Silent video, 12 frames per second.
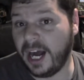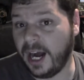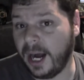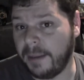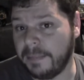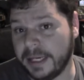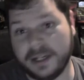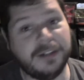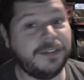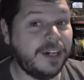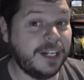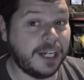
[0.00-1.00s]
Uh, my
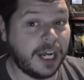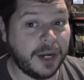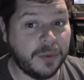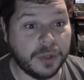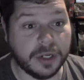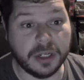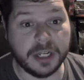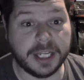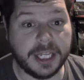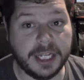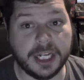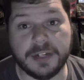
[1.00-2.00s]
girlfriend and I were
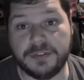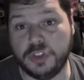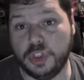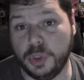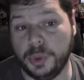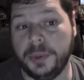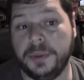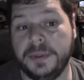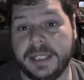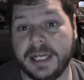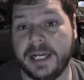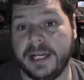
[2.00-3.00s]
lucky enough
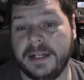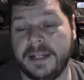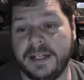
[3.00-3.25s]
to get